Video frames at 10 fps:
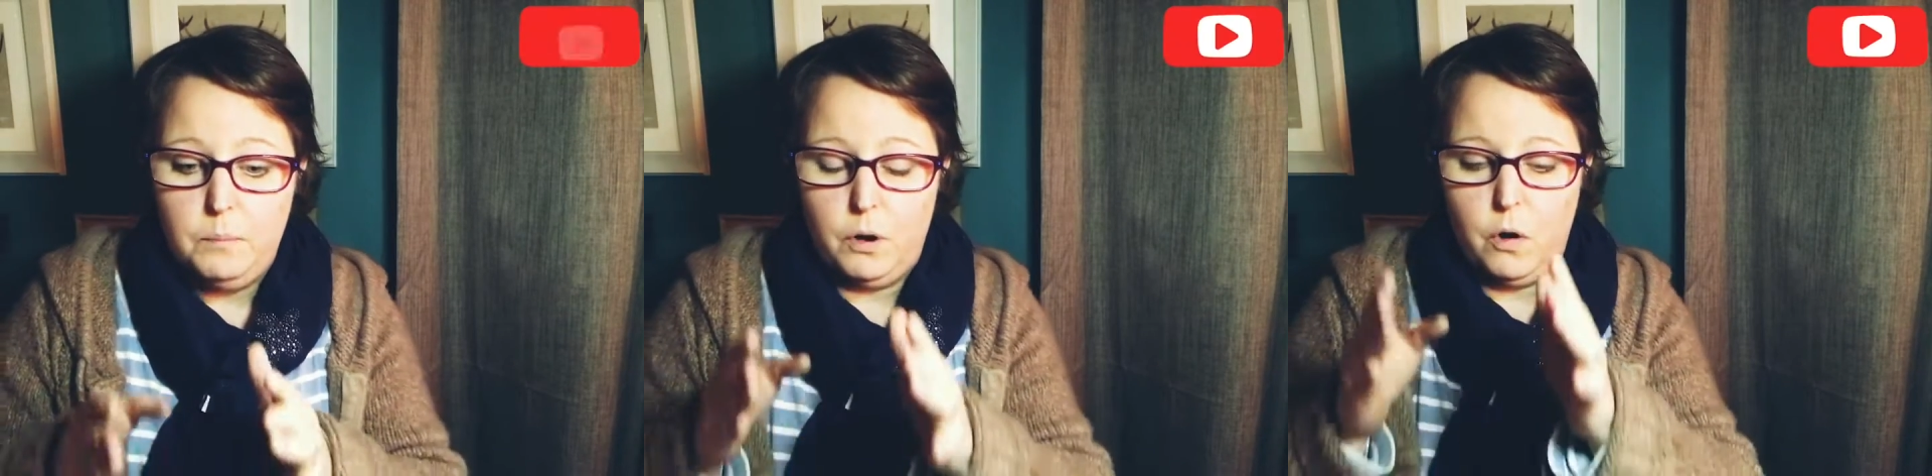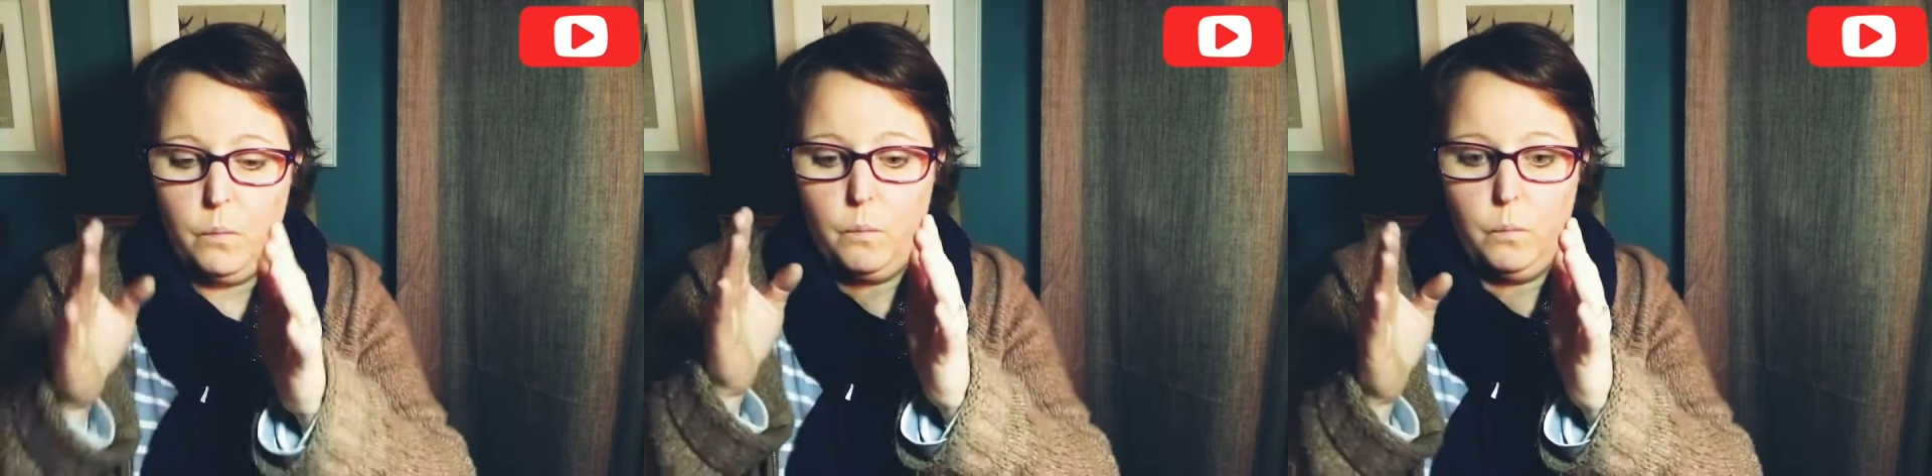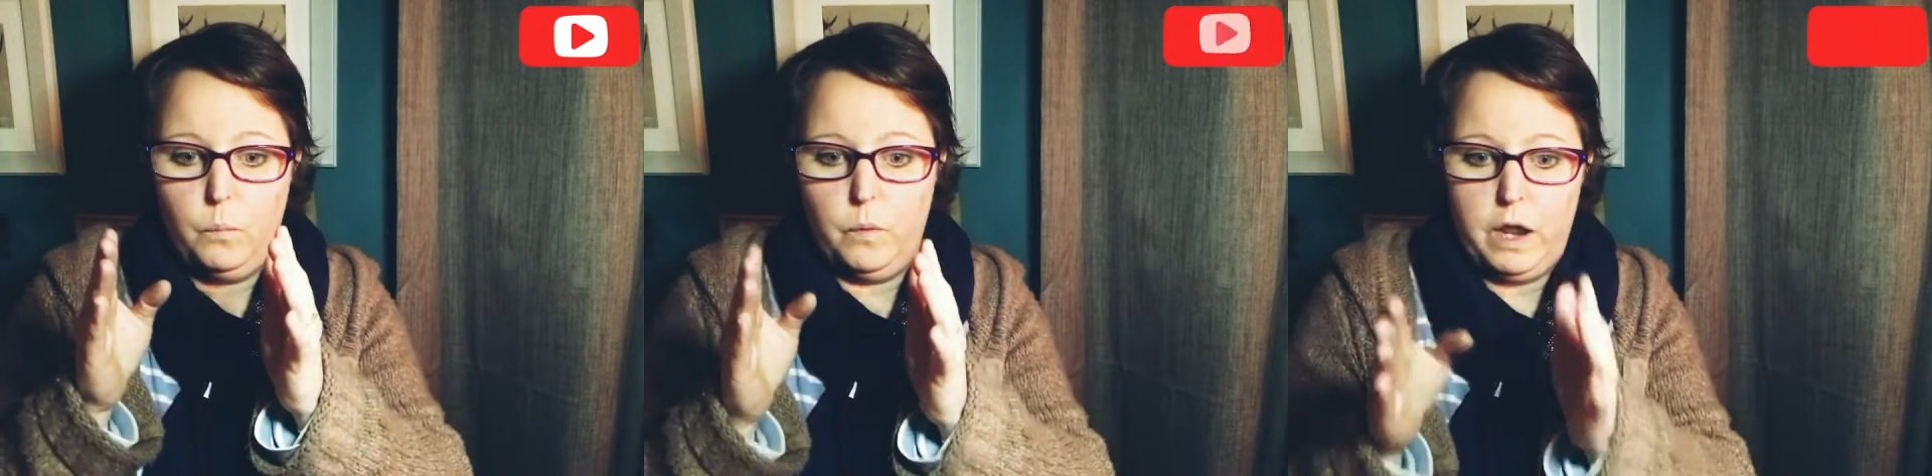But
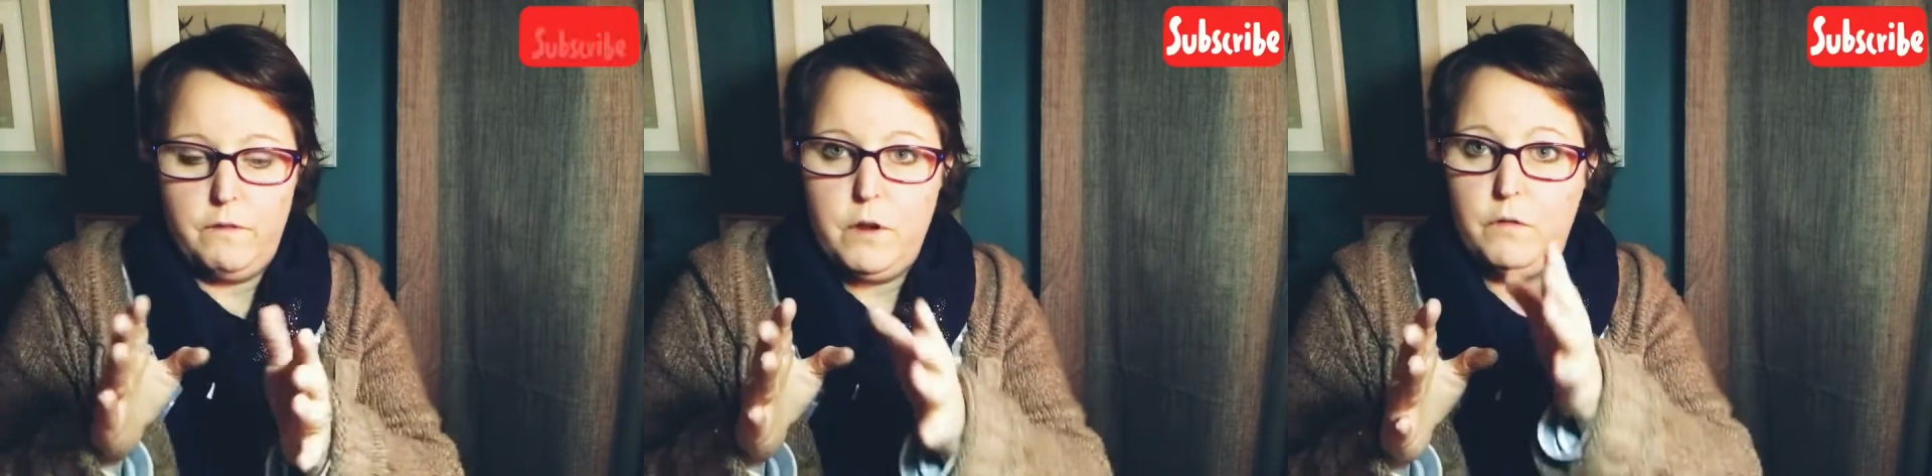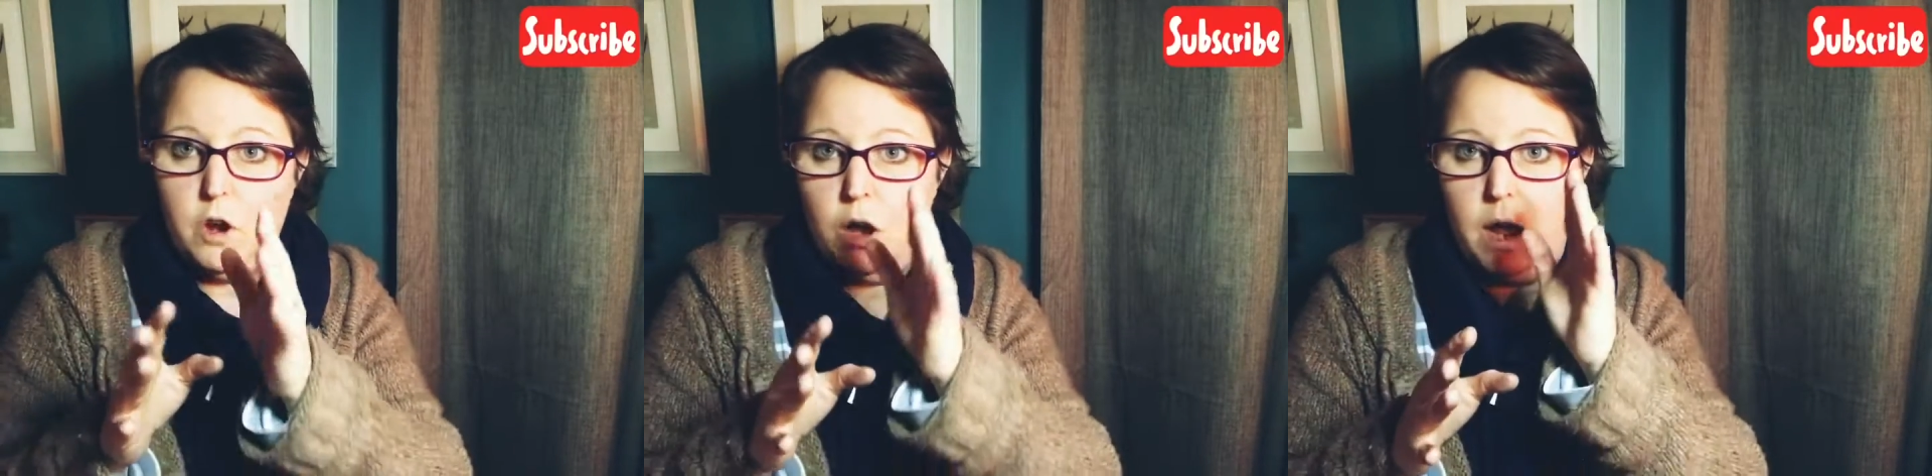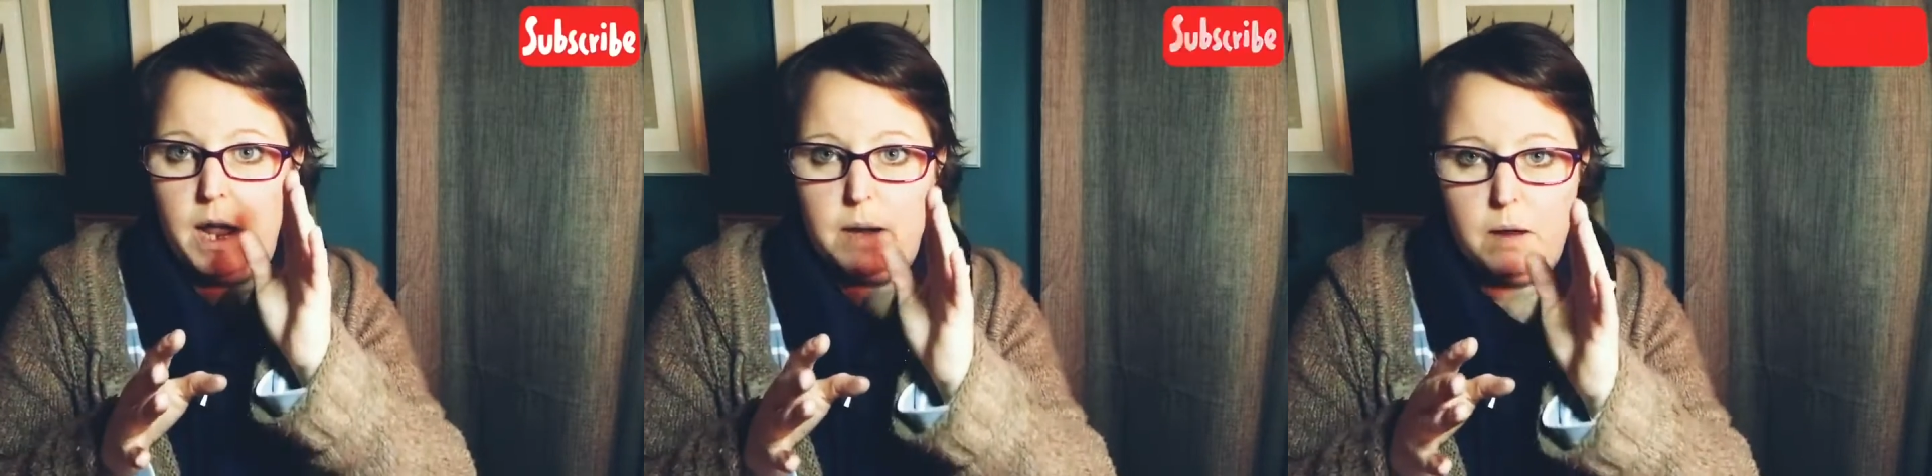if you've got
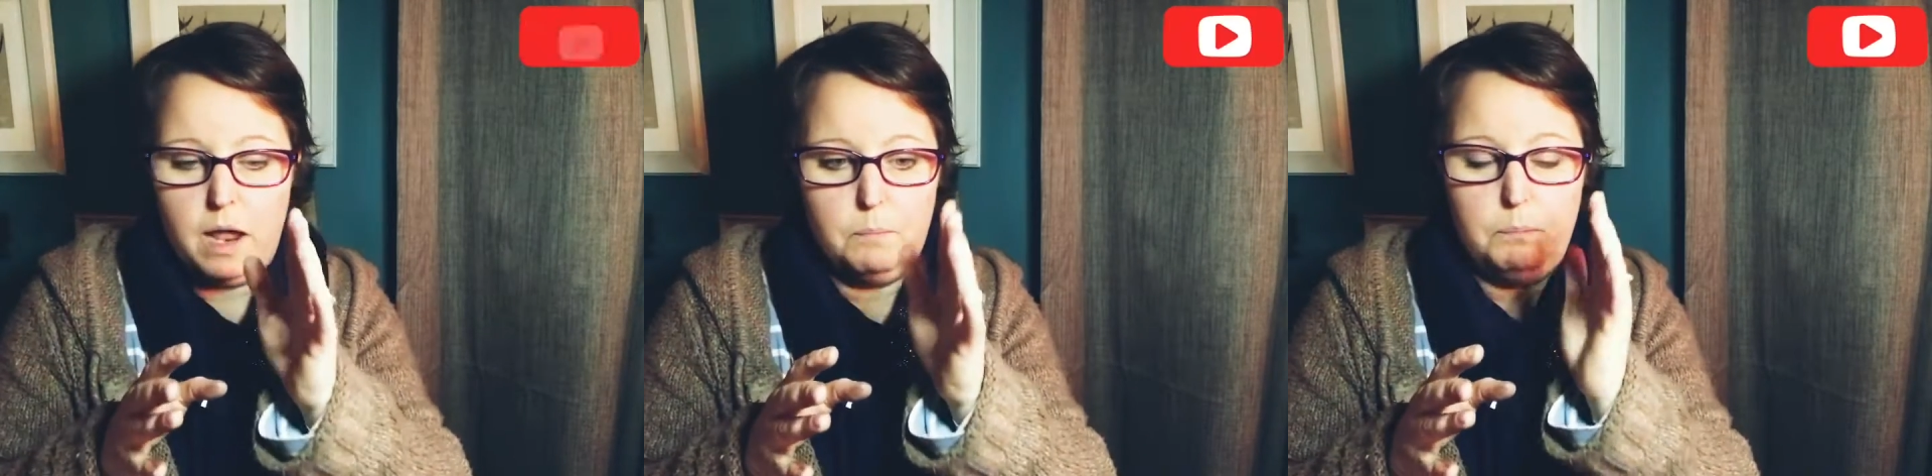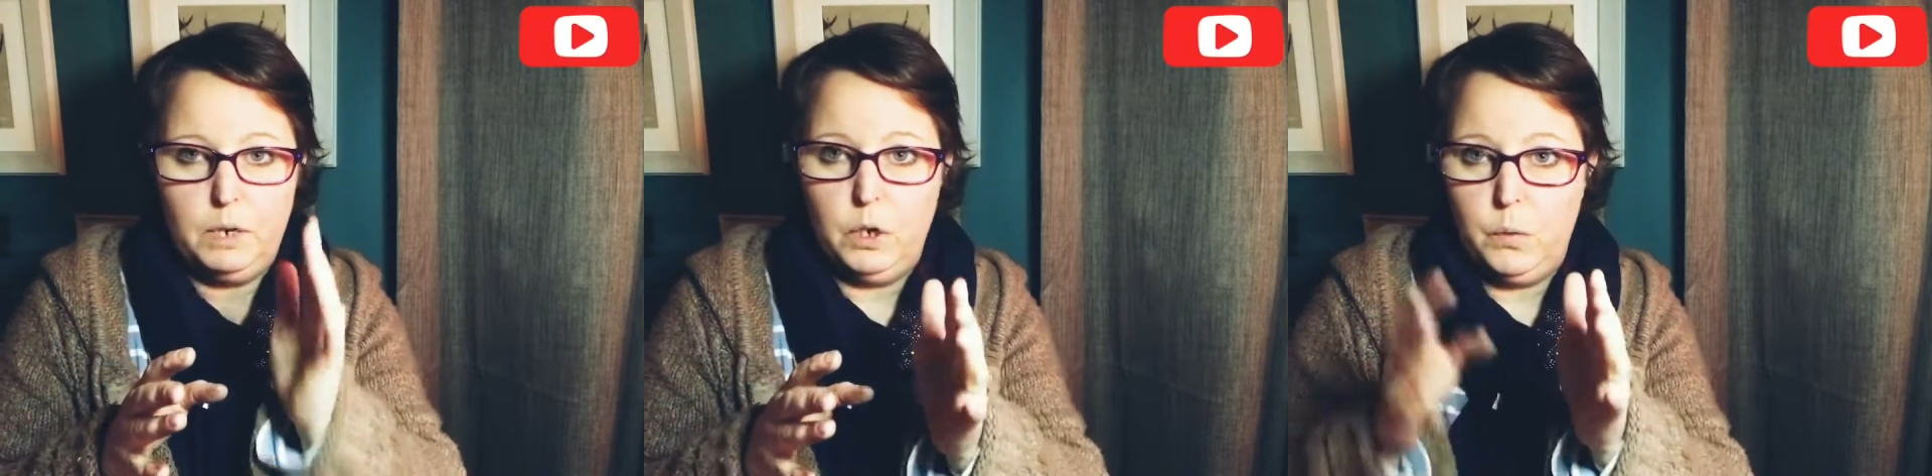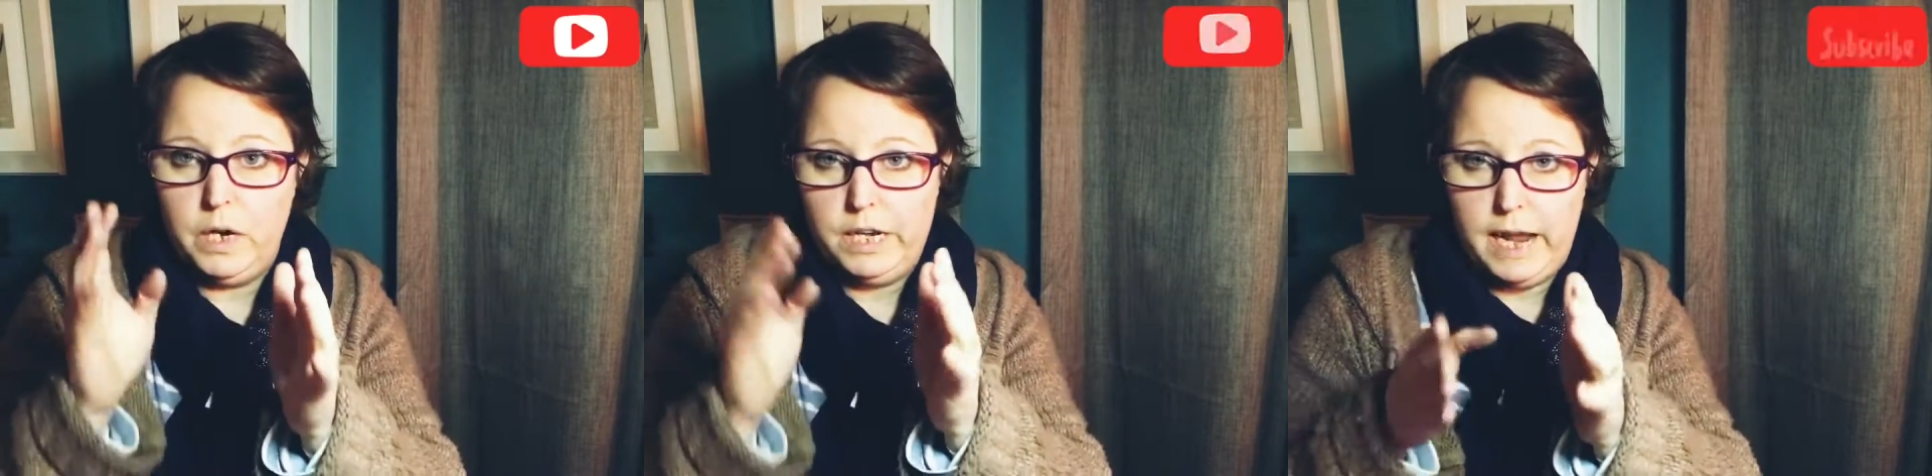a, a
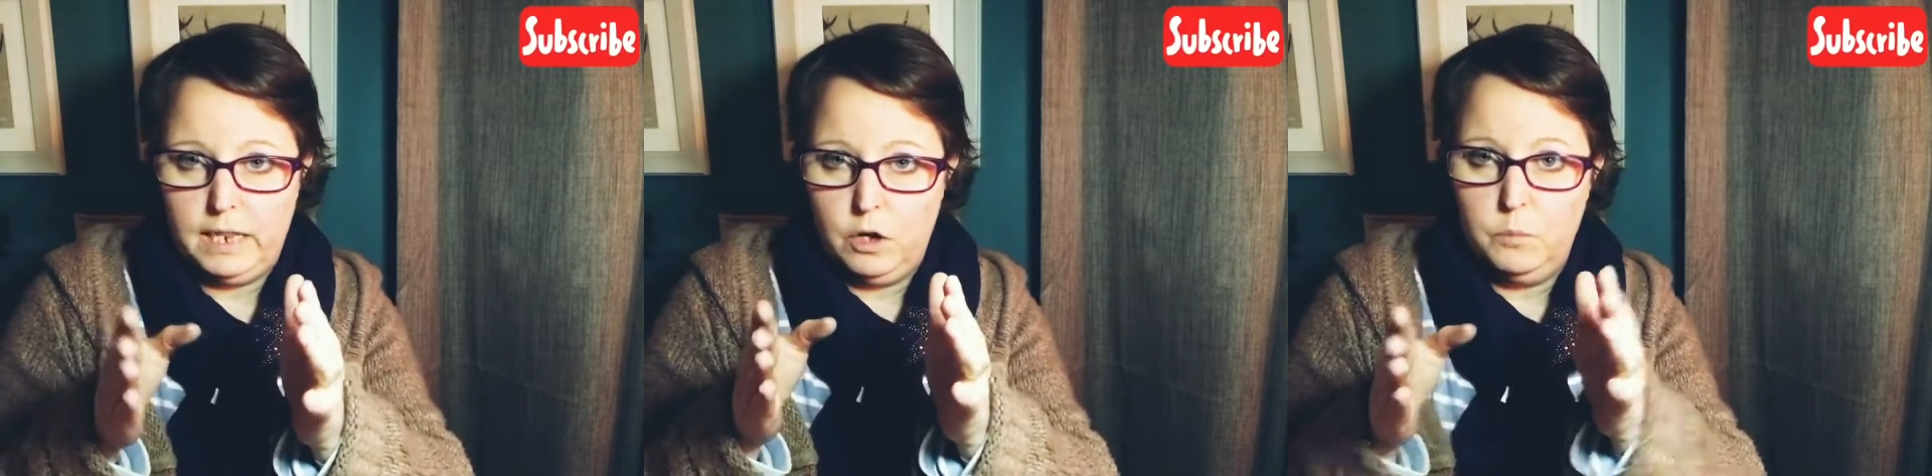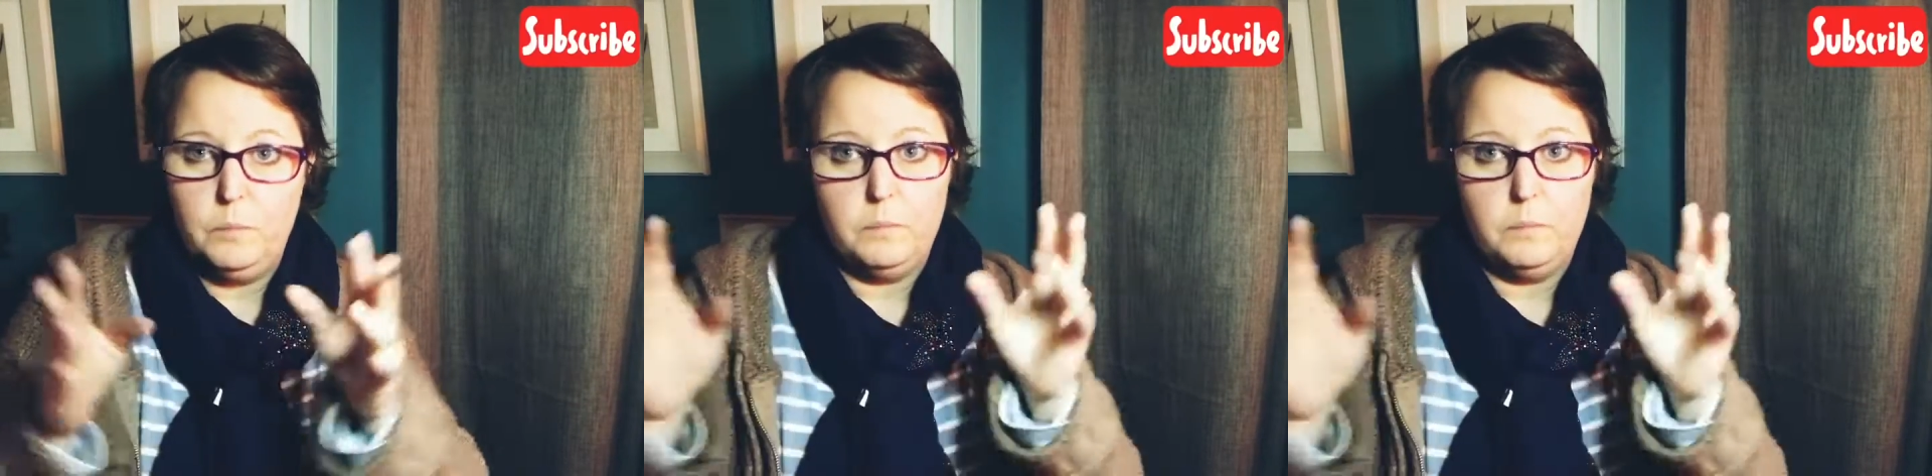blue and a yellow